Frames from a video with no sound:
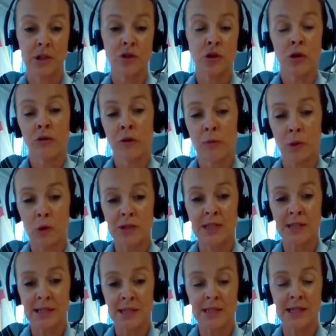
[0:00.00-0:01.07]
control and
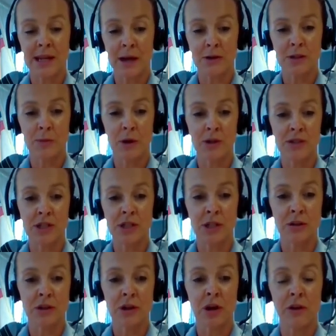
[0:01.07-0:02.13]
reporting centre counterparts to
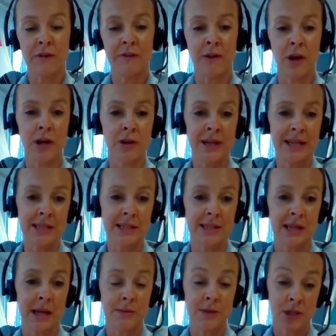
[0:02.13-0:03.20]
do the kind of final
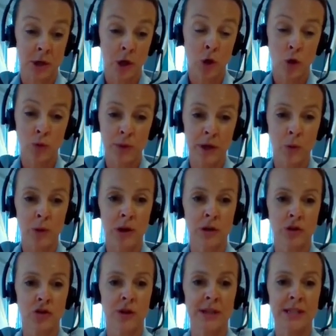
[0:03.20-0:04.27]
intercept, albeit we are
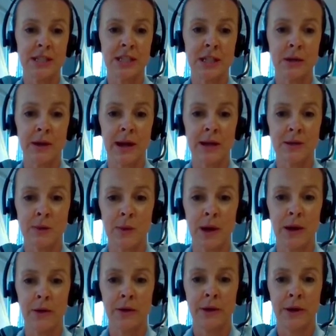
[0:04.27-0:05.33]
trained to do that as
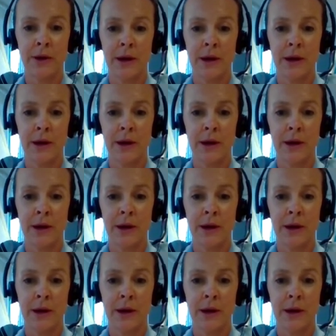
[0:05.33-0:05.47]
well.